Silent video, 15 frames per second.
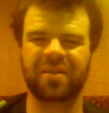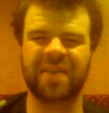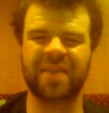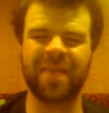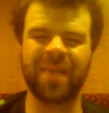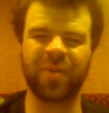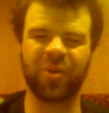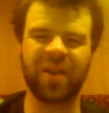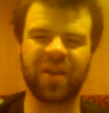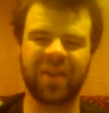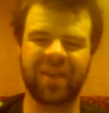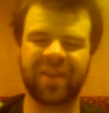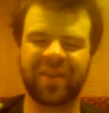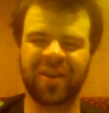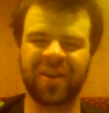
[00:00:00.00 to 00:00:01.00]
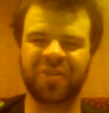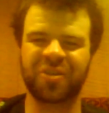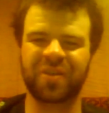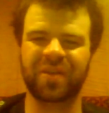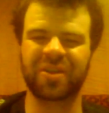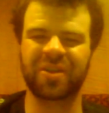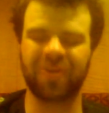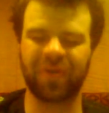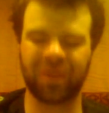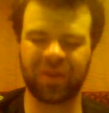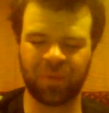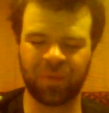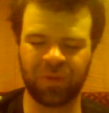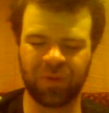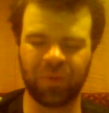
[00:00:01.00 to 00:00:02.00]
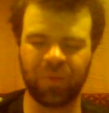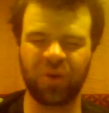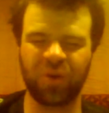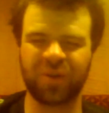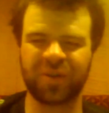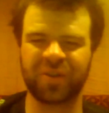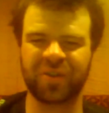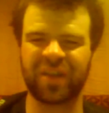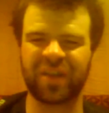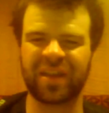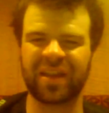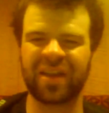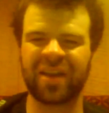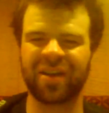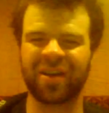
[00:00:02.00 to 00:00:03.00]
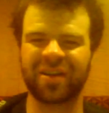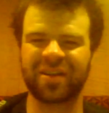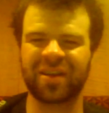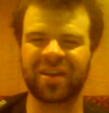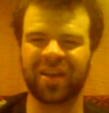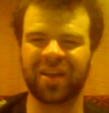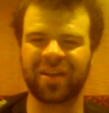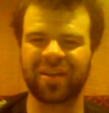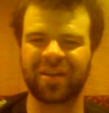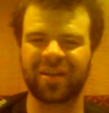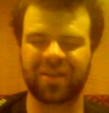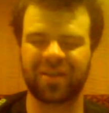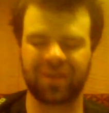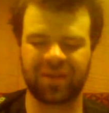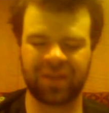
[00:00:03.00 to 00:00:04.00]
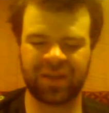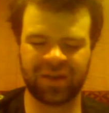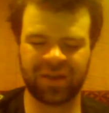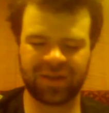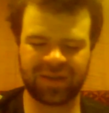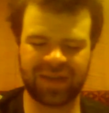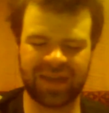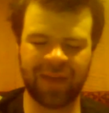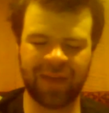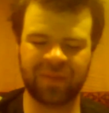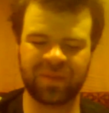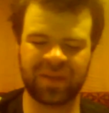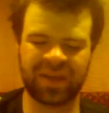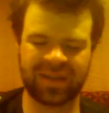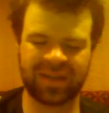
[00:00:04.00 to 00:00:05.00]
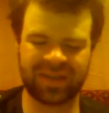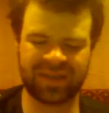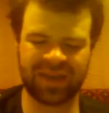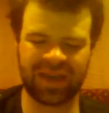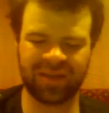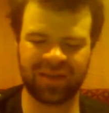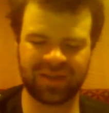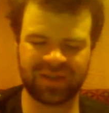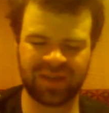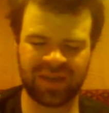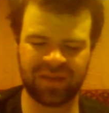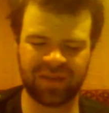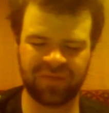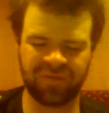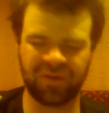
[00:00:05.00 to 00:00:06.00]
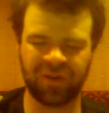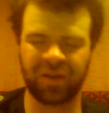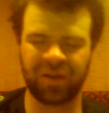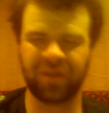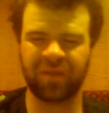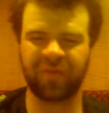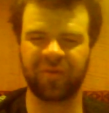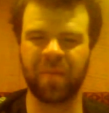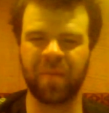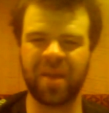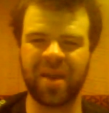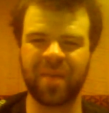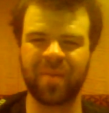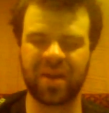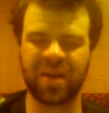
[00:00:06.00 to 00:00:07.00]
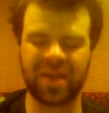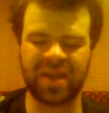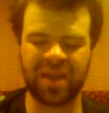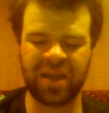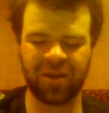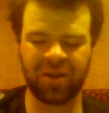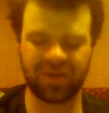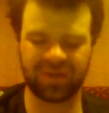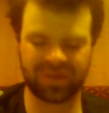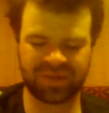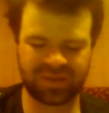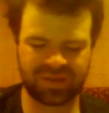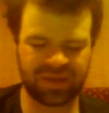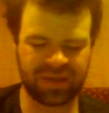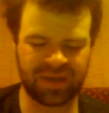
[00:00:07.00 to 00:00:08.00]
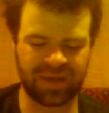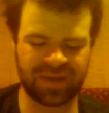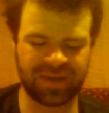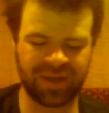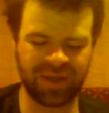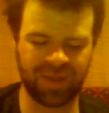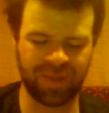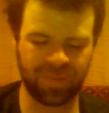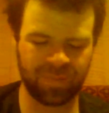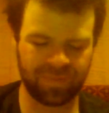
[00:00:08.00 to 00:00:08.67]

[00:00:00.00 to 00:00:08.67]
immigrate into the country during the World War. So they got kept at Ellis Island for many years at the time.